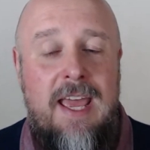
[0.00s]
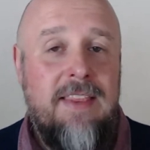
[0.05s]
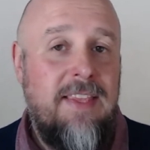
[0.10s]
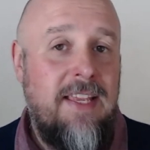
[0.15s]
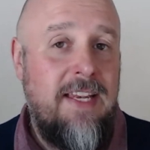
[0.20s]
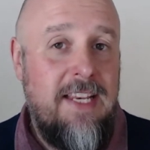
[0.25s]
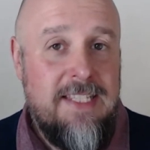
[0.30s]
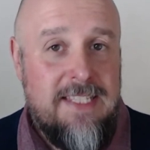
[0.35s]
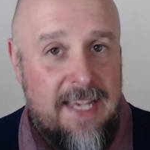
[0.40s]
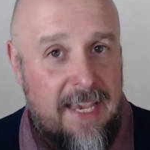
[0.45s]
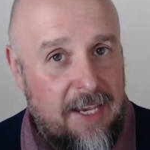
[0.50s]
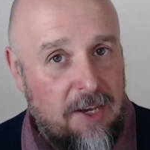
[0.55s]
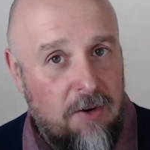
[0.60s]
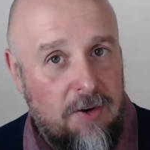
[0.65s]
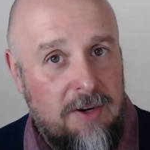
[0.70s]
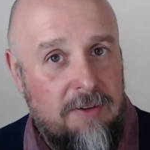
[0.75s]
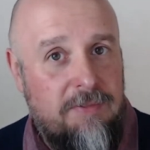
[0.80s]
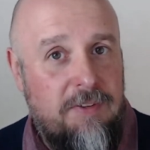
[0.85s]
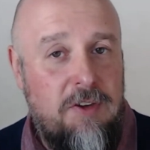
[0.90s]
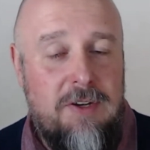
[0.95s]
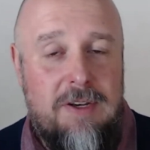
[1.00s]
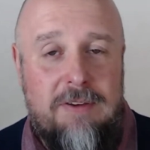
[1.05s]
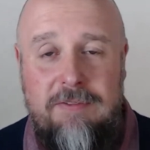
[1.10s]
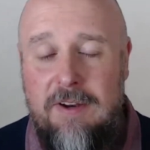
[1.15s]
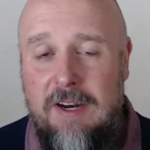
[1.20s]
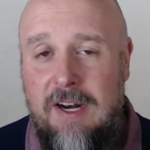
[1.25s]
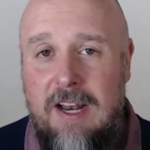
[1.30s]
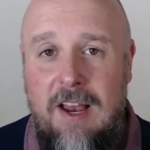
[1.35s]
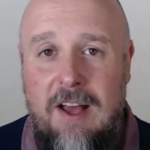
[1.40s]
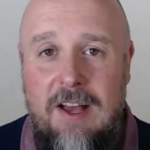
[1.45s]
Then you take on a few
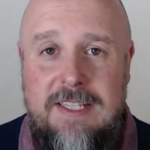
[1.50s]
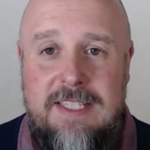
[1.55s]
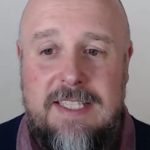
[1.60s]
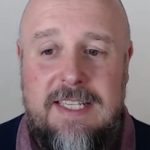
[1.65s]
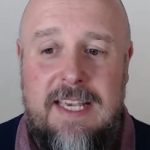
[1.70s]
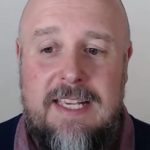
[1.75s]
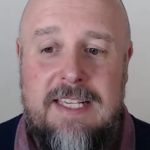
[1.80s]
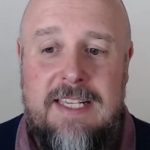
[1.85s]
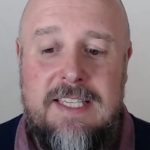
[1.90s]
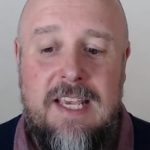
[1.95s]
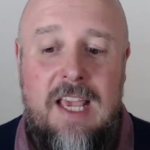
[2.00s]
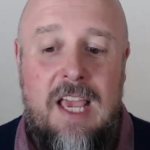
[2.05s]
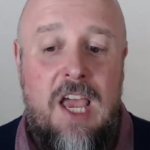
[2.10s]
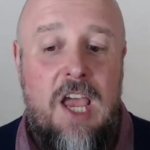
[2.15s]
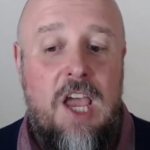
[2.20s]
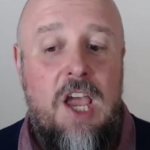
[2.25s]
different classes.